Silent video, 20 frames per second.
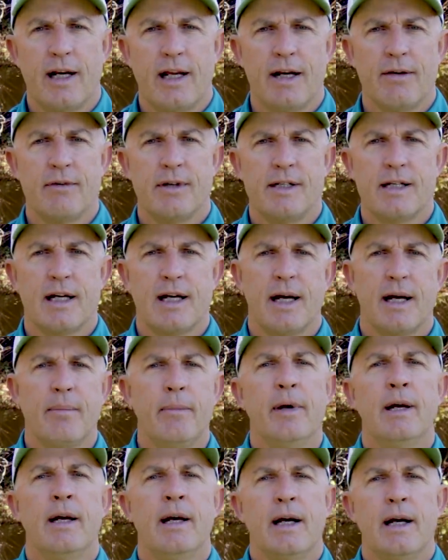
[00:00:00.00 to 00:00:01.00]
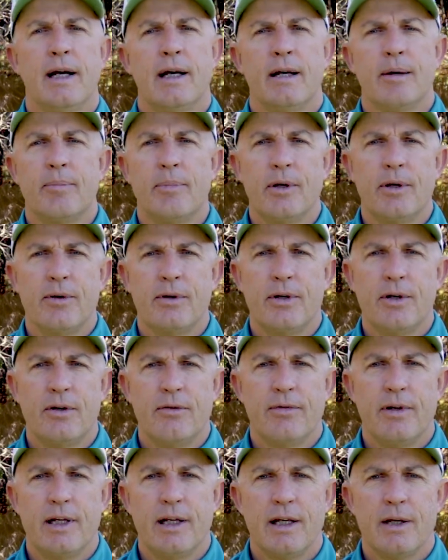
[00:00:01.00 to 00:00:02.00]
every time I upload a new
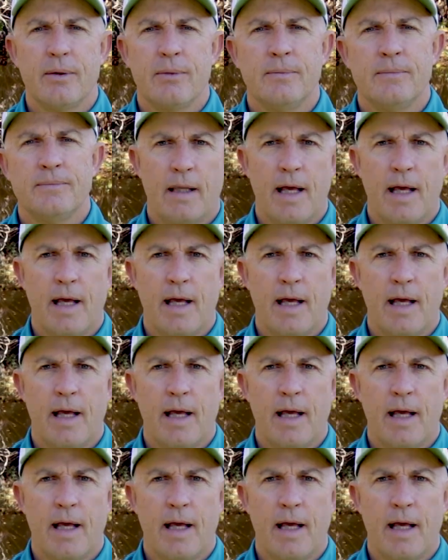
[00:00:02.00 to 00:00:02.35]
video.